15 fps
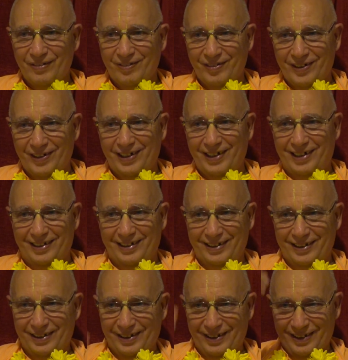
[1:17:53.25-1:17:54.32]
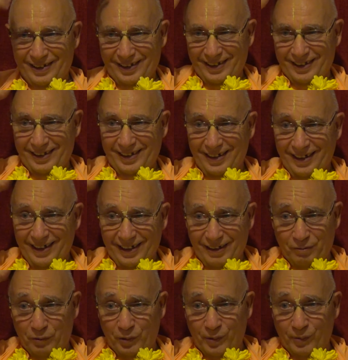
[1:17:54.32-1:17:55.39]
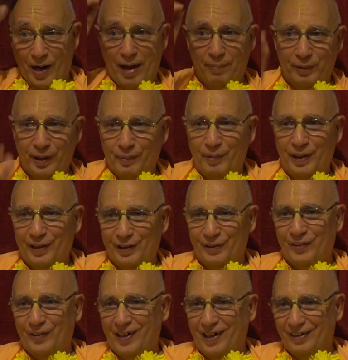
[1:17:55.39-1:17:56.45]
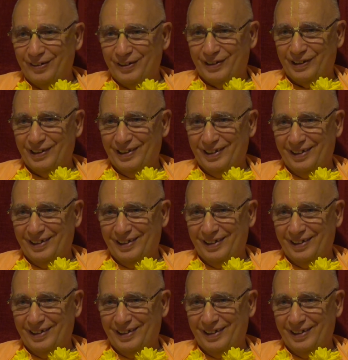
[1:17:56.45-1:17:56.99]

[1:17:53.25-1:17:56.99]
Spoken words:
Very nice. And we're happy to be in your house.